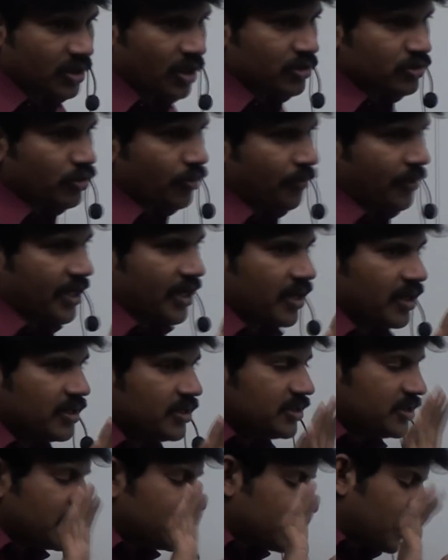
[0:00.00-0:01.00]
also
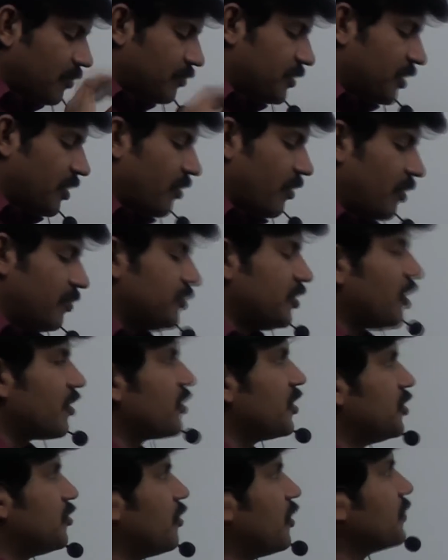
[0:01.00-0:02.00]
parallelly. Just observe
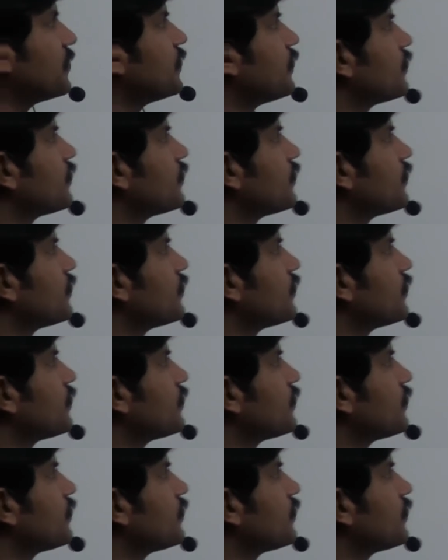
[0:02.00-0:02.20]
this one.